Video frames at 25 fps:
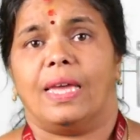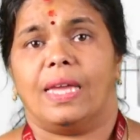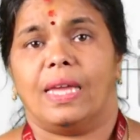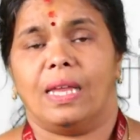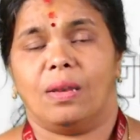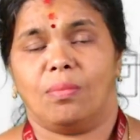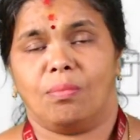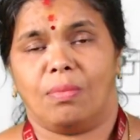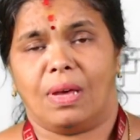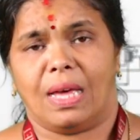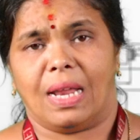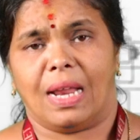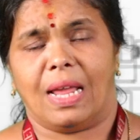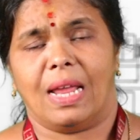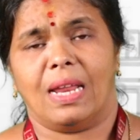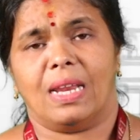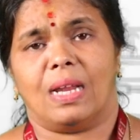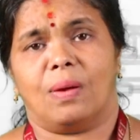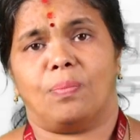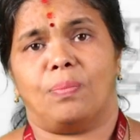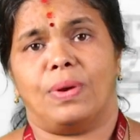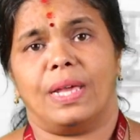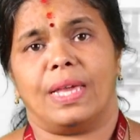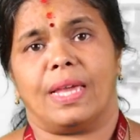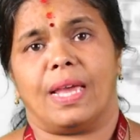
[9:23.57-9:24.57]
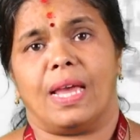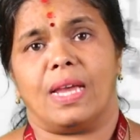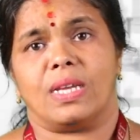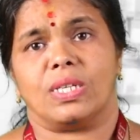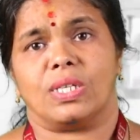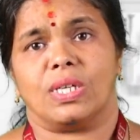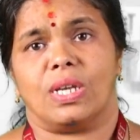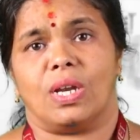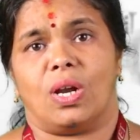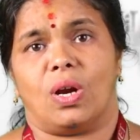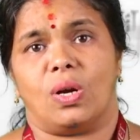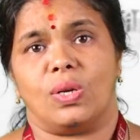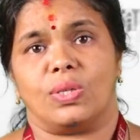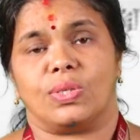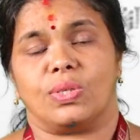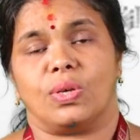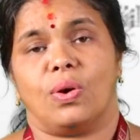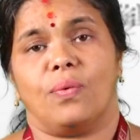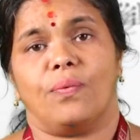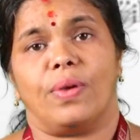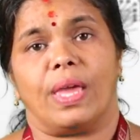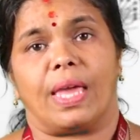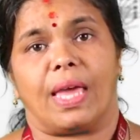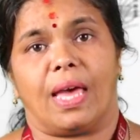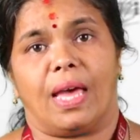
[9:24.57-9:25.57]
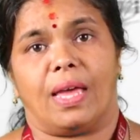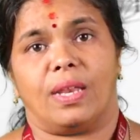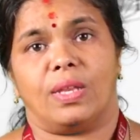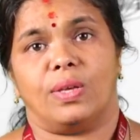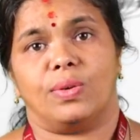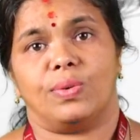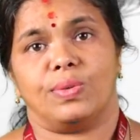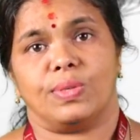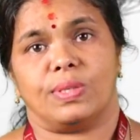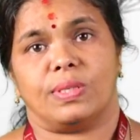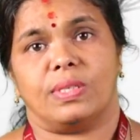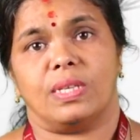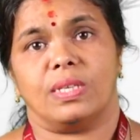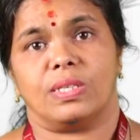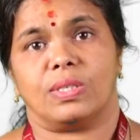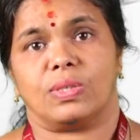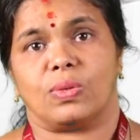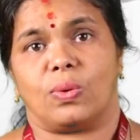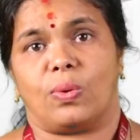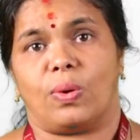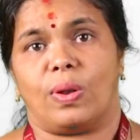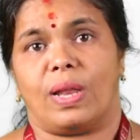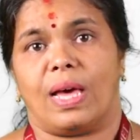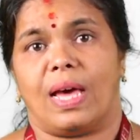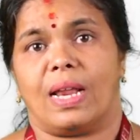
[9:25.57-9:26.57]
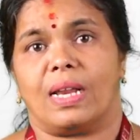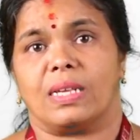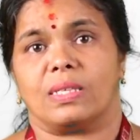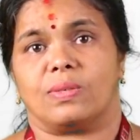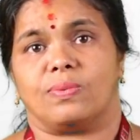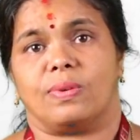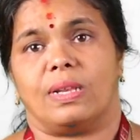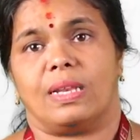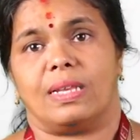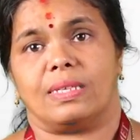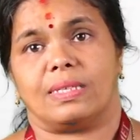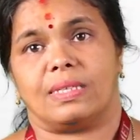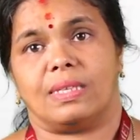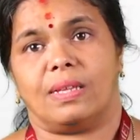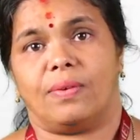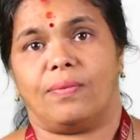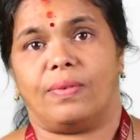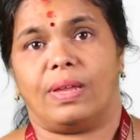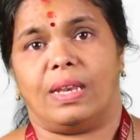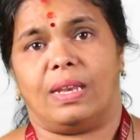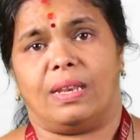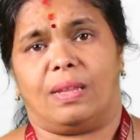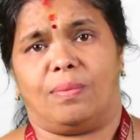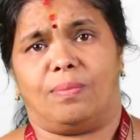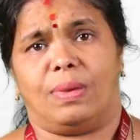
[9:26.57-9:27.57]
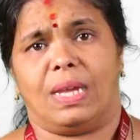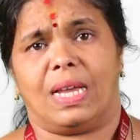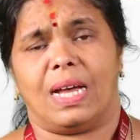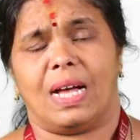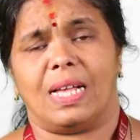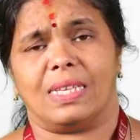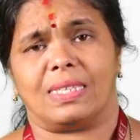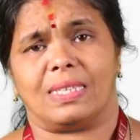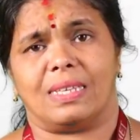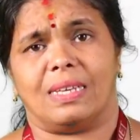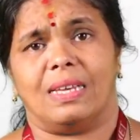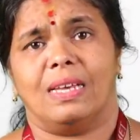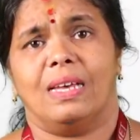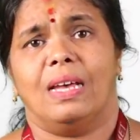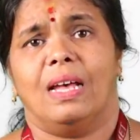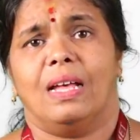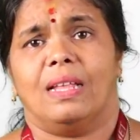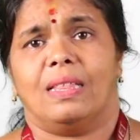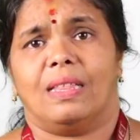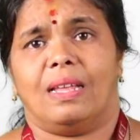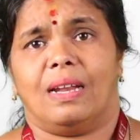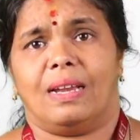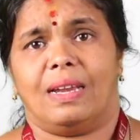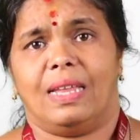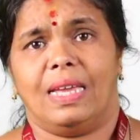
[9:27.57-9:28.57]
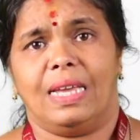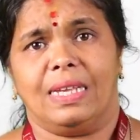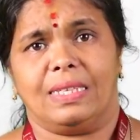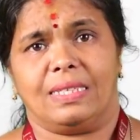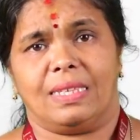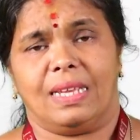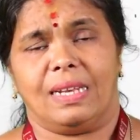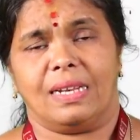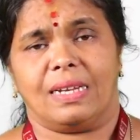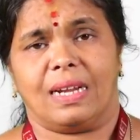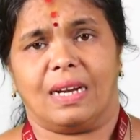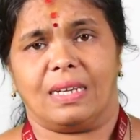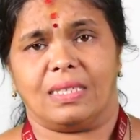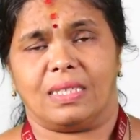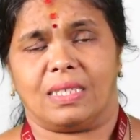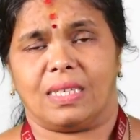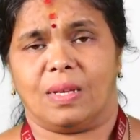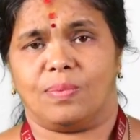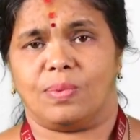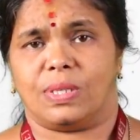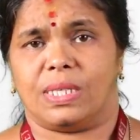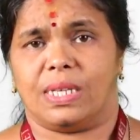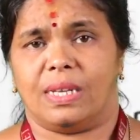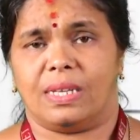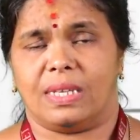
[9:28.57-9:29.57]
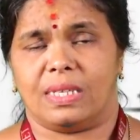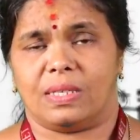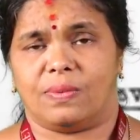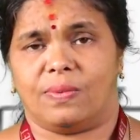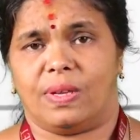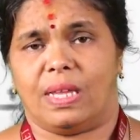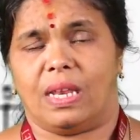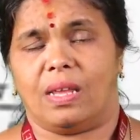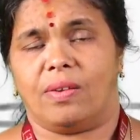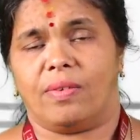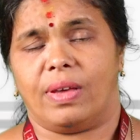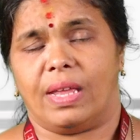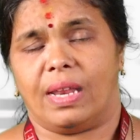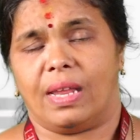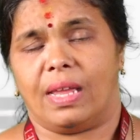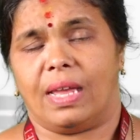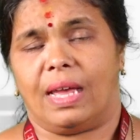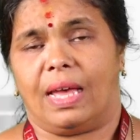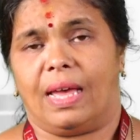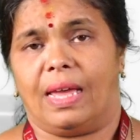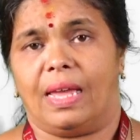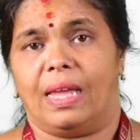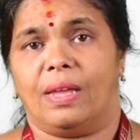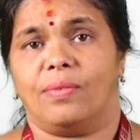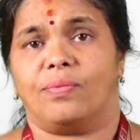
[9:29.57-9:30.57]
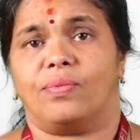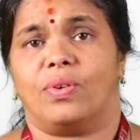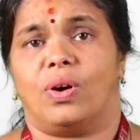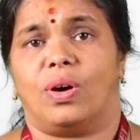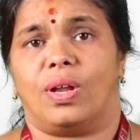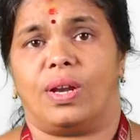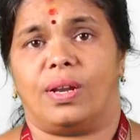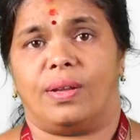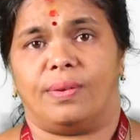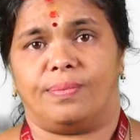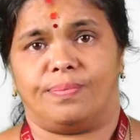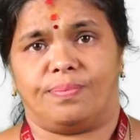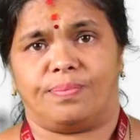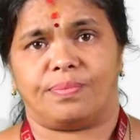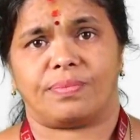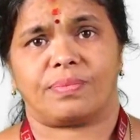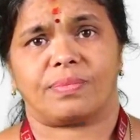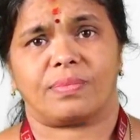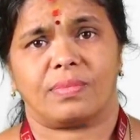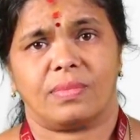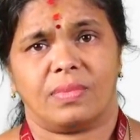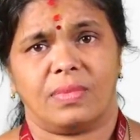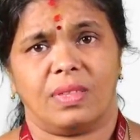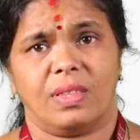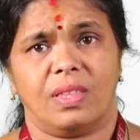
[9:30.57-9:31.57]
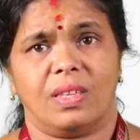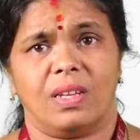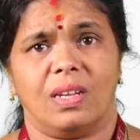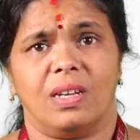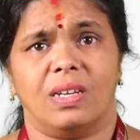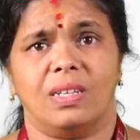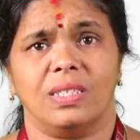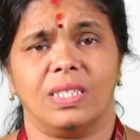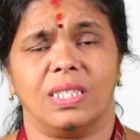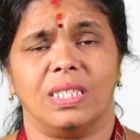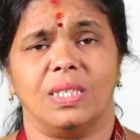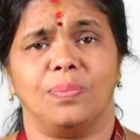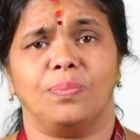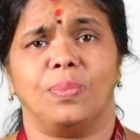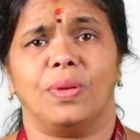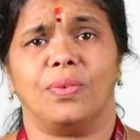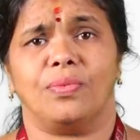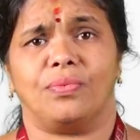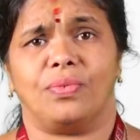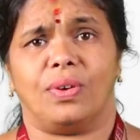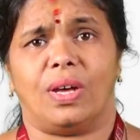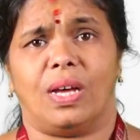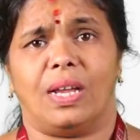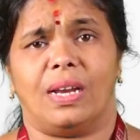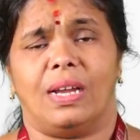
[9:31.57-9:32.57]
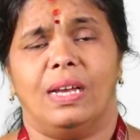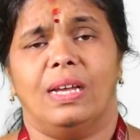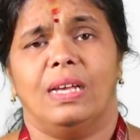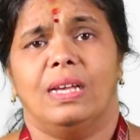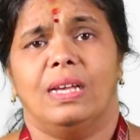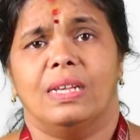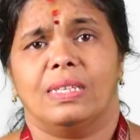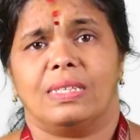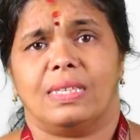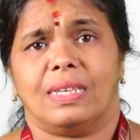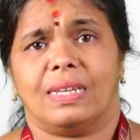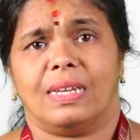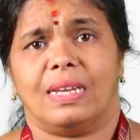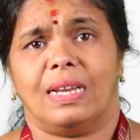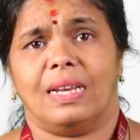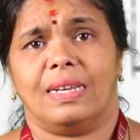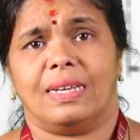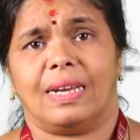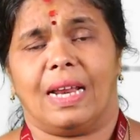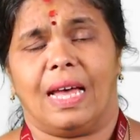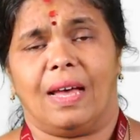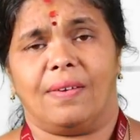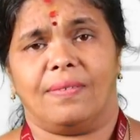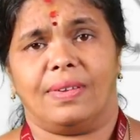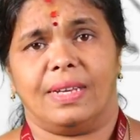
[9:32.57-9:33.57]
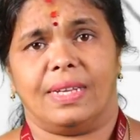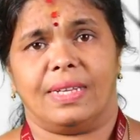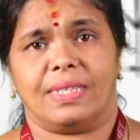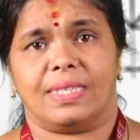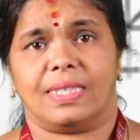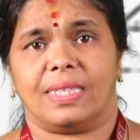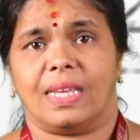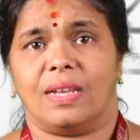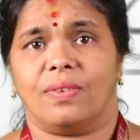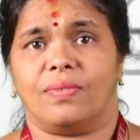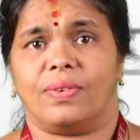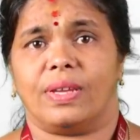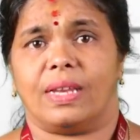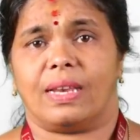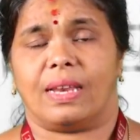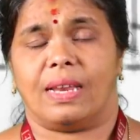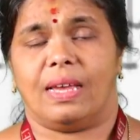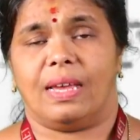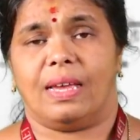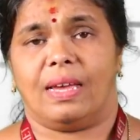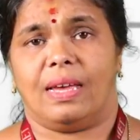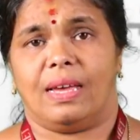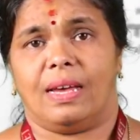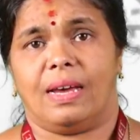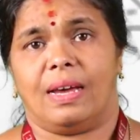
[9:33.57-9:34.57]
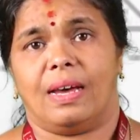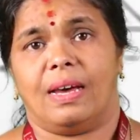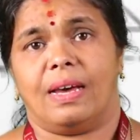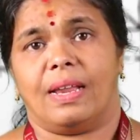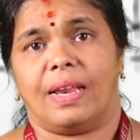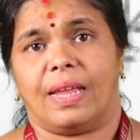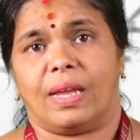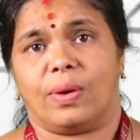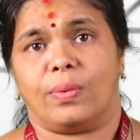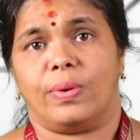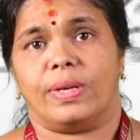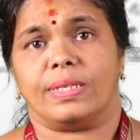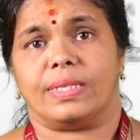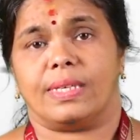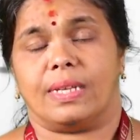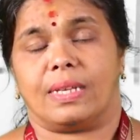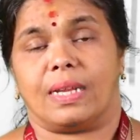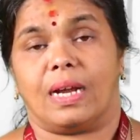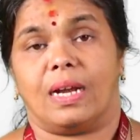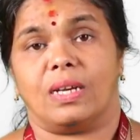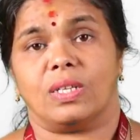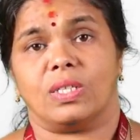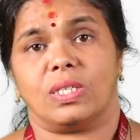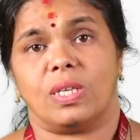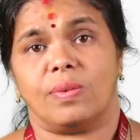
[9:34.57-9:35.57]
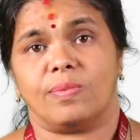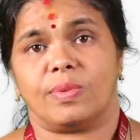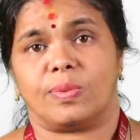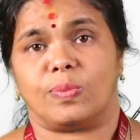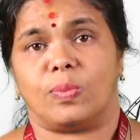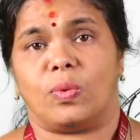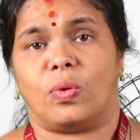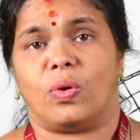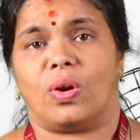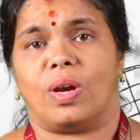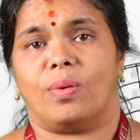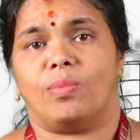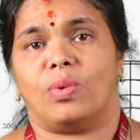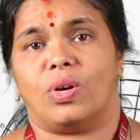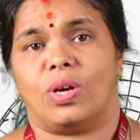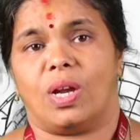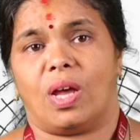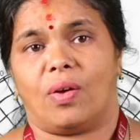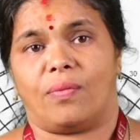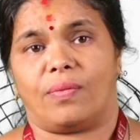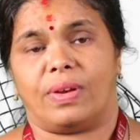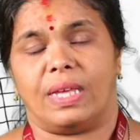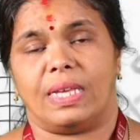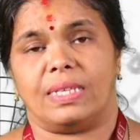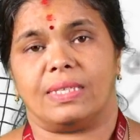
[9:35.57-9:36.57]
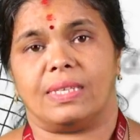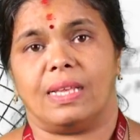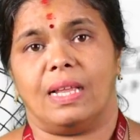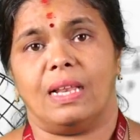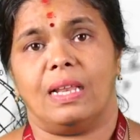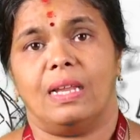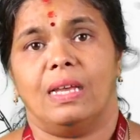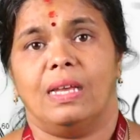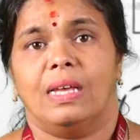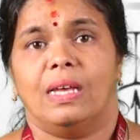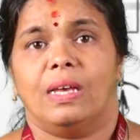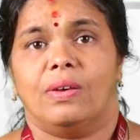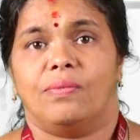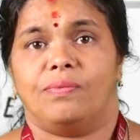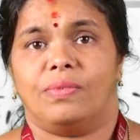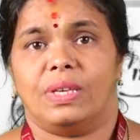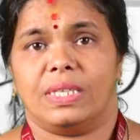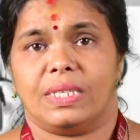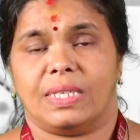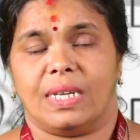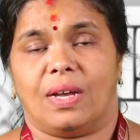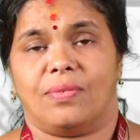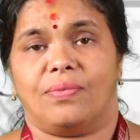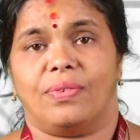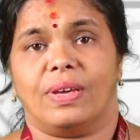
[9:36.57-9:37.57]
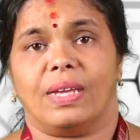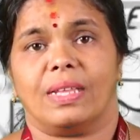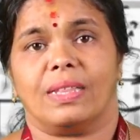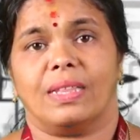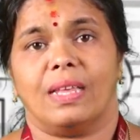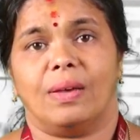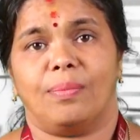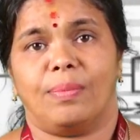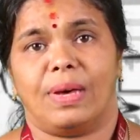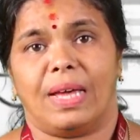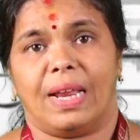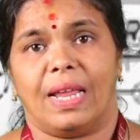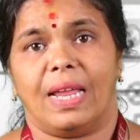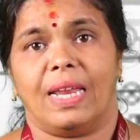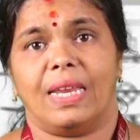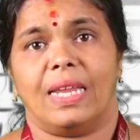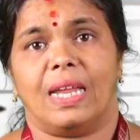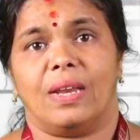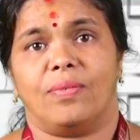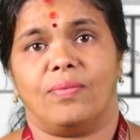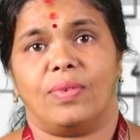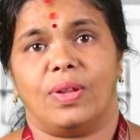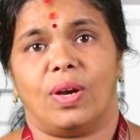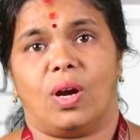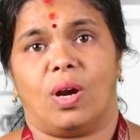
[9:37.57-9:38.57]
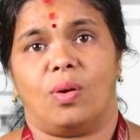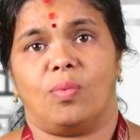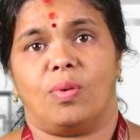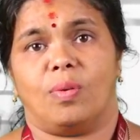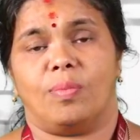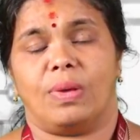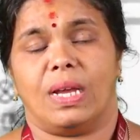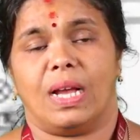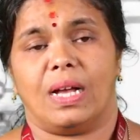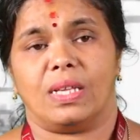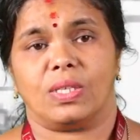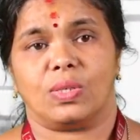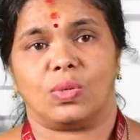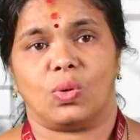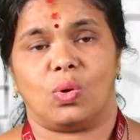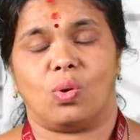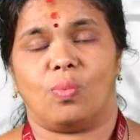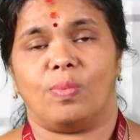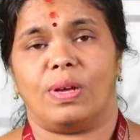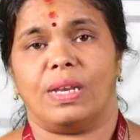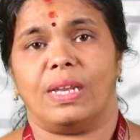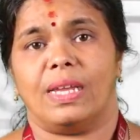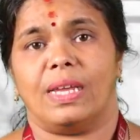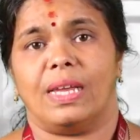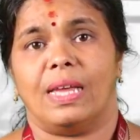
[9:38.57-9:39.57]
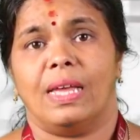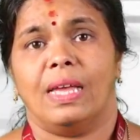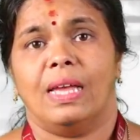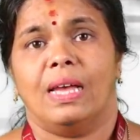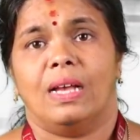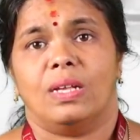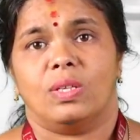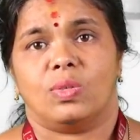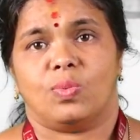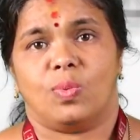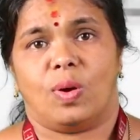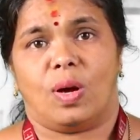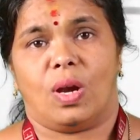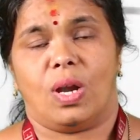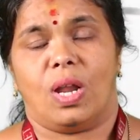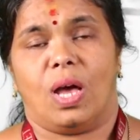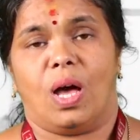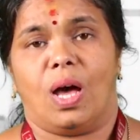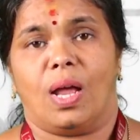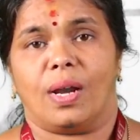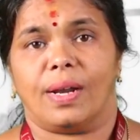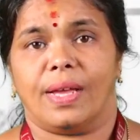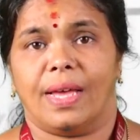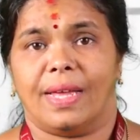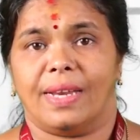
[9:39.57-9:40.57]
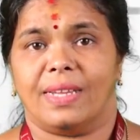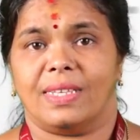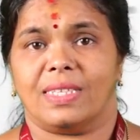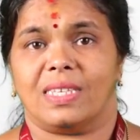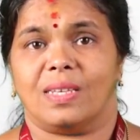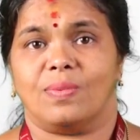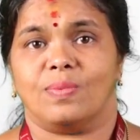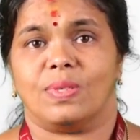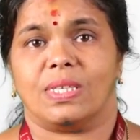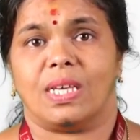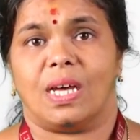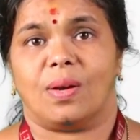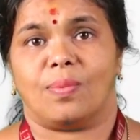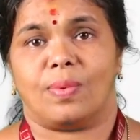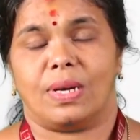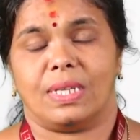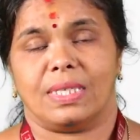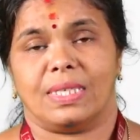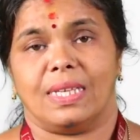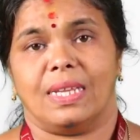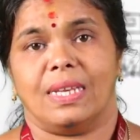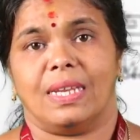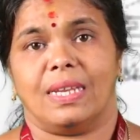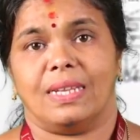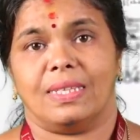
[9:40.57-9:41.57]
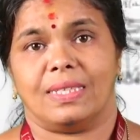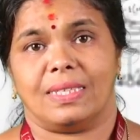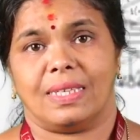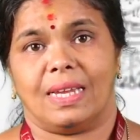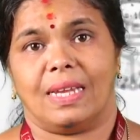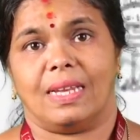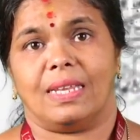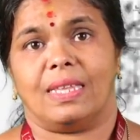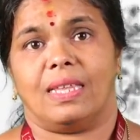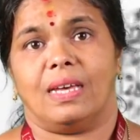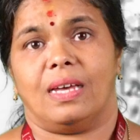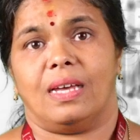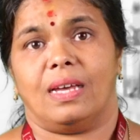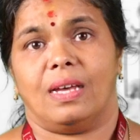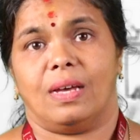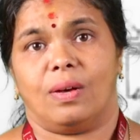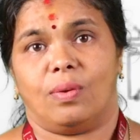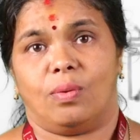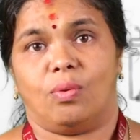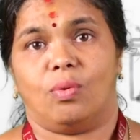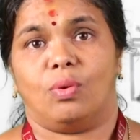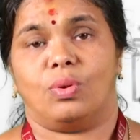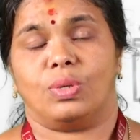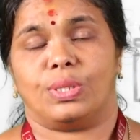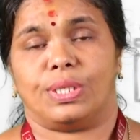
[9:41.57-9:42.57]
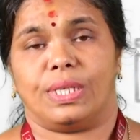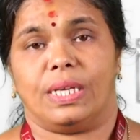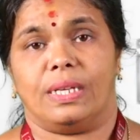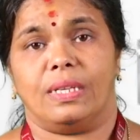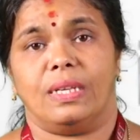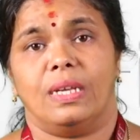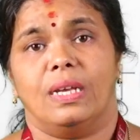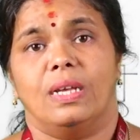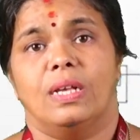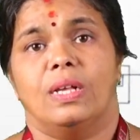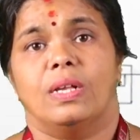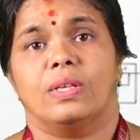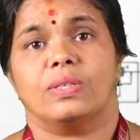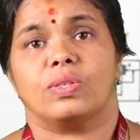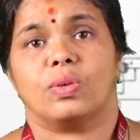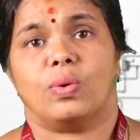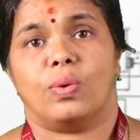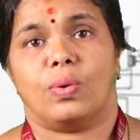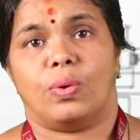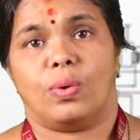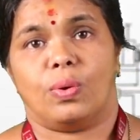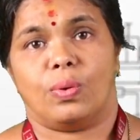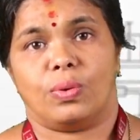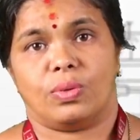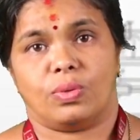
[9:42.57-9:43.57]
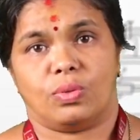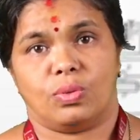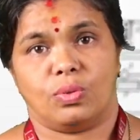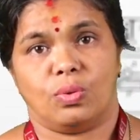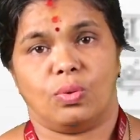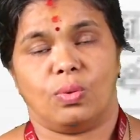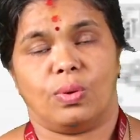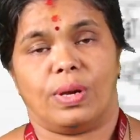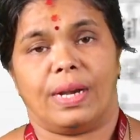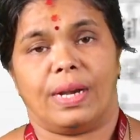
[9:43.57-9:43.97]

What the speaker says: In marine application also we can use the solar as well as the wind, because the diesel consumption is very high for ship. If for single travel itself, it consumes more amount of diesel, which affect the marine environment because so many small organisms are present inside the ocean. So to